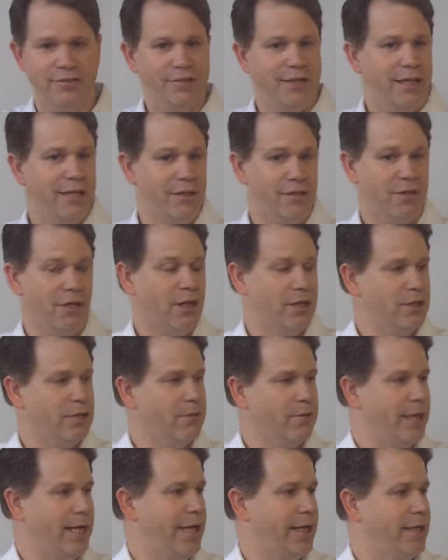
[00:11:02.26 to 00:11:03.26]
list done along
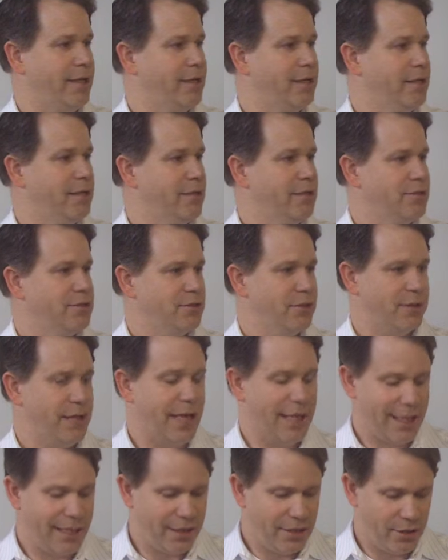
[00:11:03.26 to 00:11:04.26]
the way so
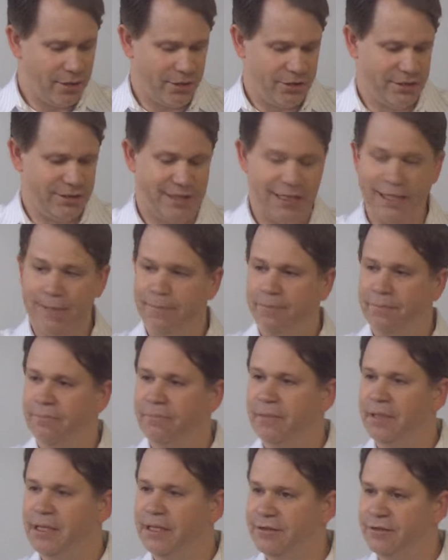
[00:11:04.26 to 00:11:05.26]
that I can go to sleep
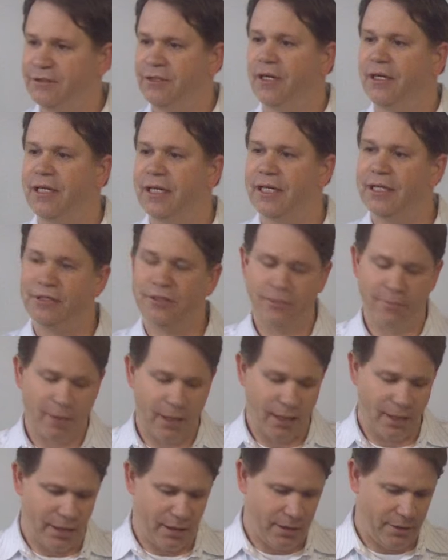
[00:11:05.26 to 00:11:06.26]
and start again
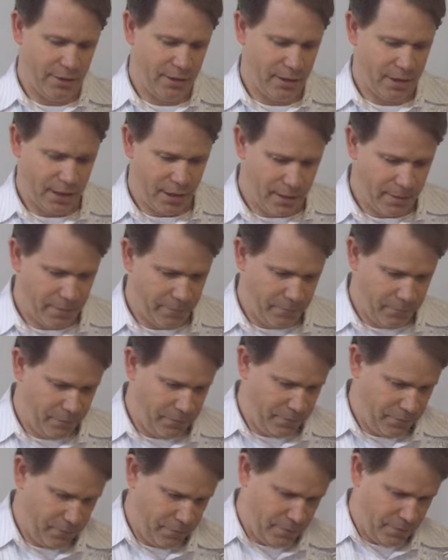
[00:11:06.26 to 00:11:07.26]
tomorrow?
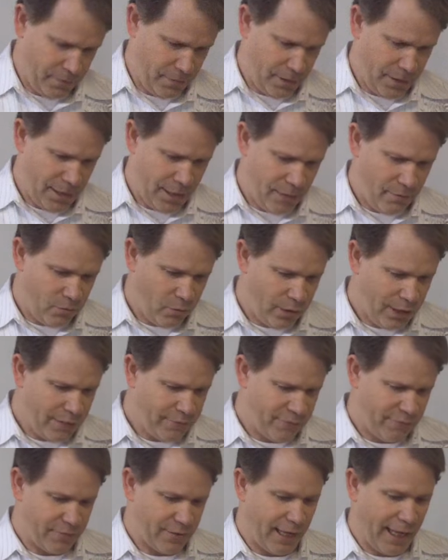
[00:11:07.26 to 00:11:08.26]
And what
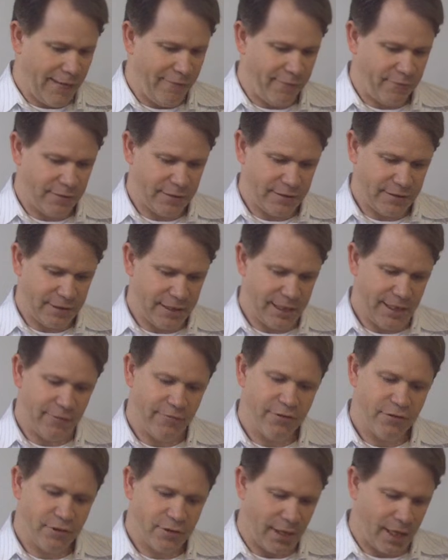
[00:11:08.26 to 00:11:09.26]
if life was
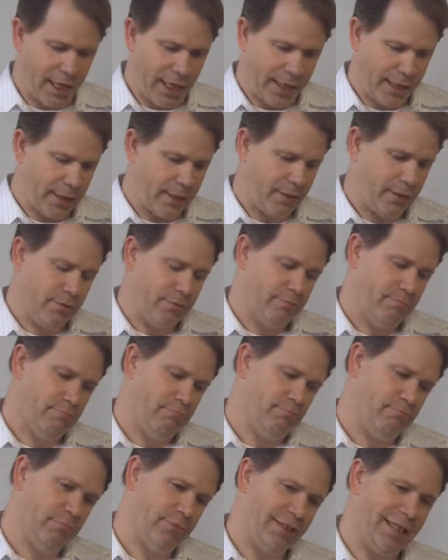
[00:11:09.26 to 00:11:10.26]
lived like
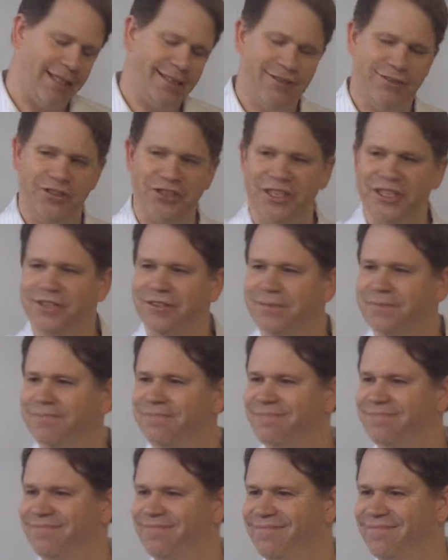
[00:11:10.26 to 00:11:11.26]
side streets?
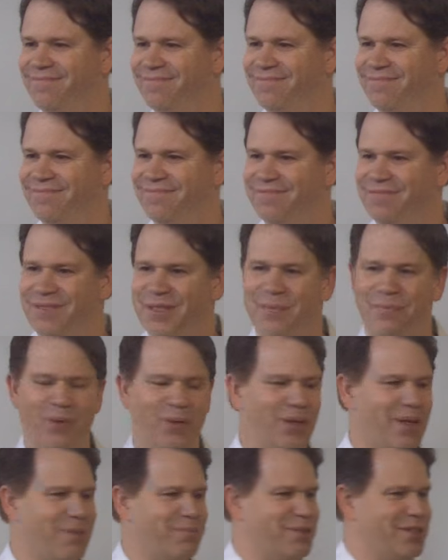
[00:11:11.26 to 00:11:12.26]
You
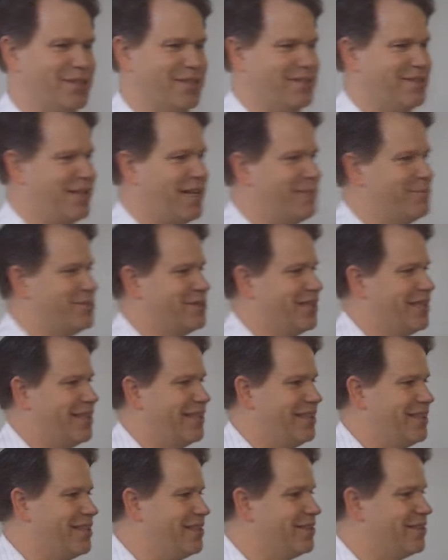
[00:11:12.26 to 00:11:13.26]
pull up to the stop
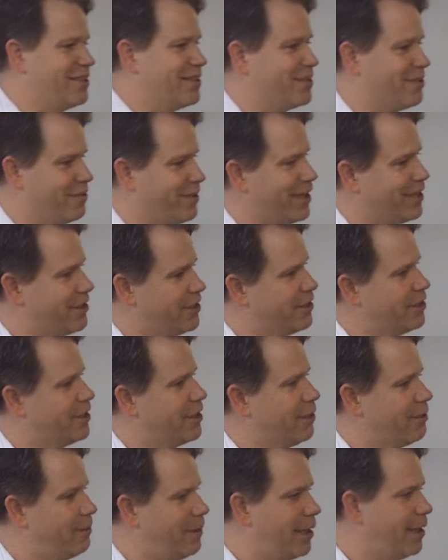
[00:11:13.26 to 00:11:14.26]
sign and you look around
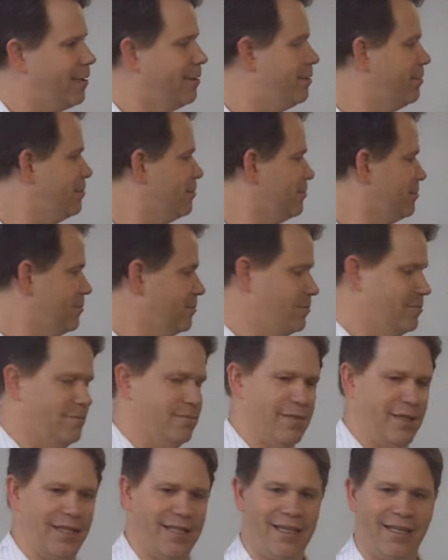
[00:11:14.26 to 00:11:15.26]
and you go, wow,
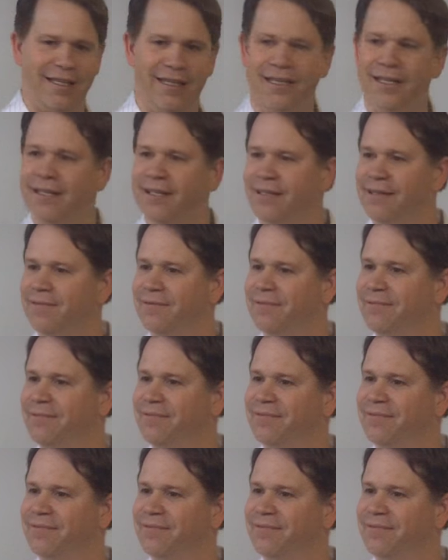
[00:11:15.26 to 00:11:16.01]
I got here.